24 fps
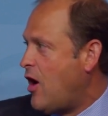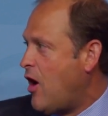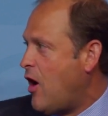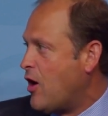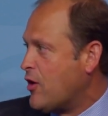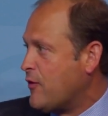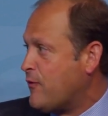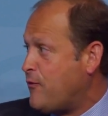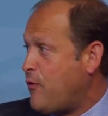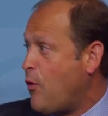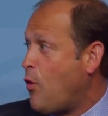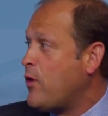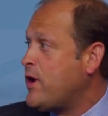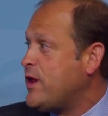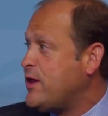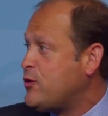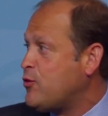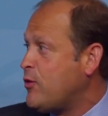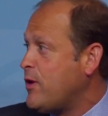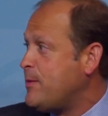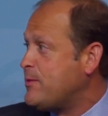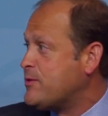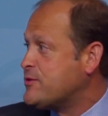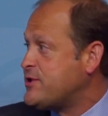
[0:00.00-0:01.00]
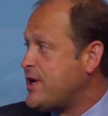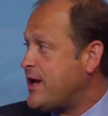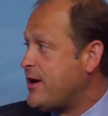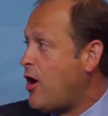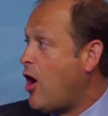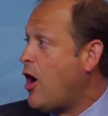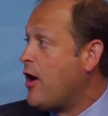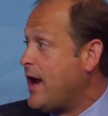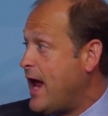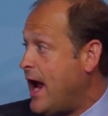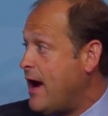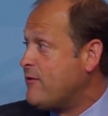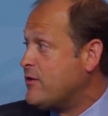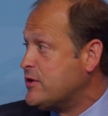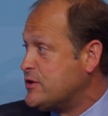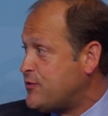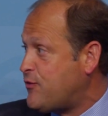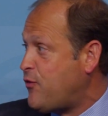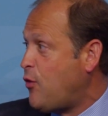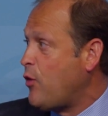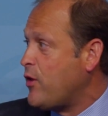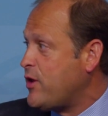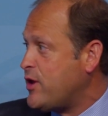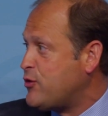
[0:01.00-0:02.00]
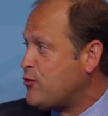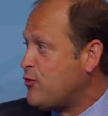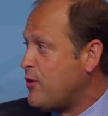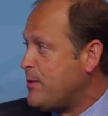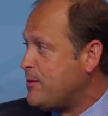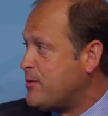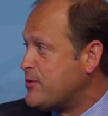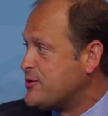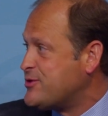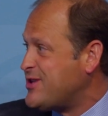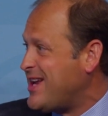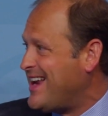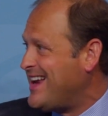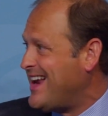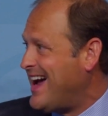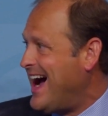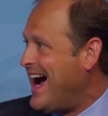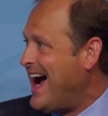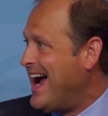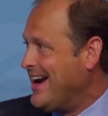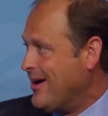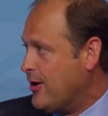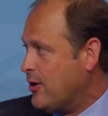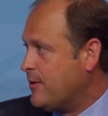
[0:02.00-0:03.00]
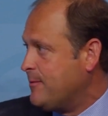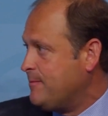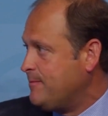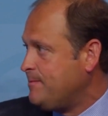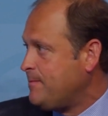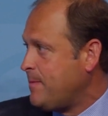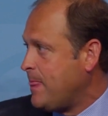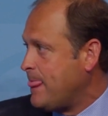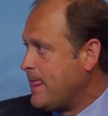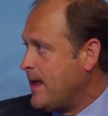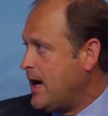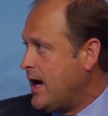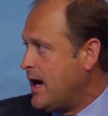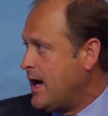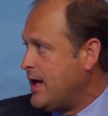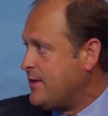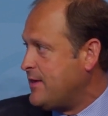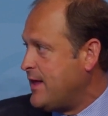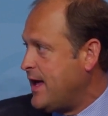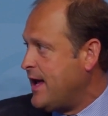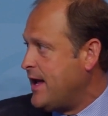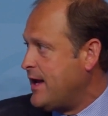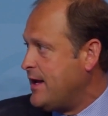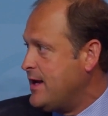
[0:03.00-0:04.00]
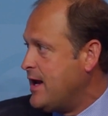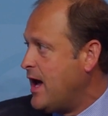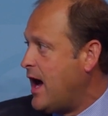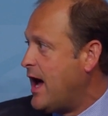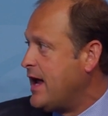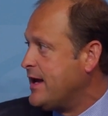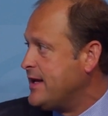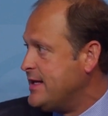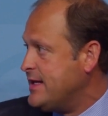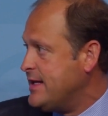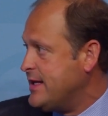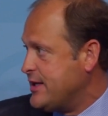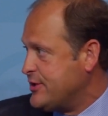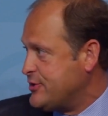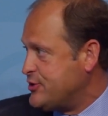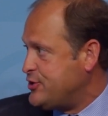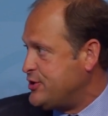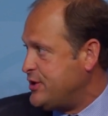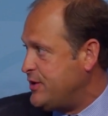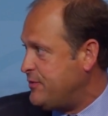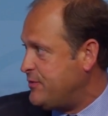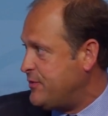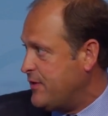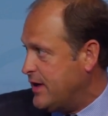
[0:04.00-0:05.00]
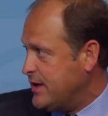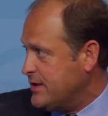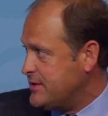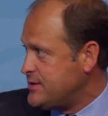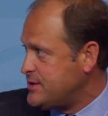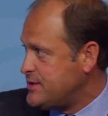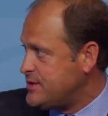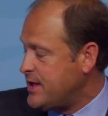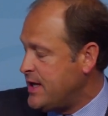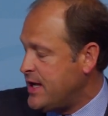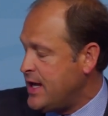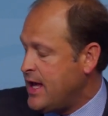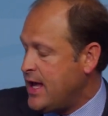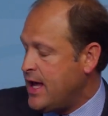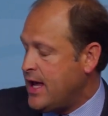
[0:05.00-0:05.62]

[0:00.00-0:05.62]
are 43% on average, 43% higher than non-ESG funds.